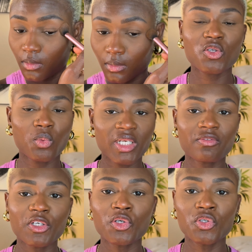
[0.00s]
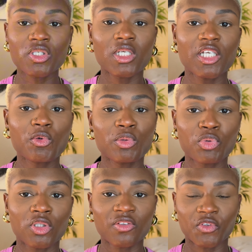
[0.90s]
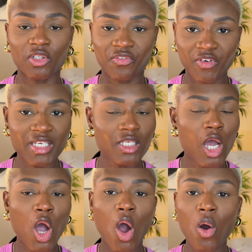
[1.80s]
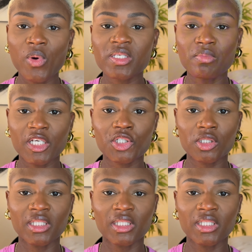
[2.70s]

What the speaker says: So whenever you use a liquid product for your face, always make sure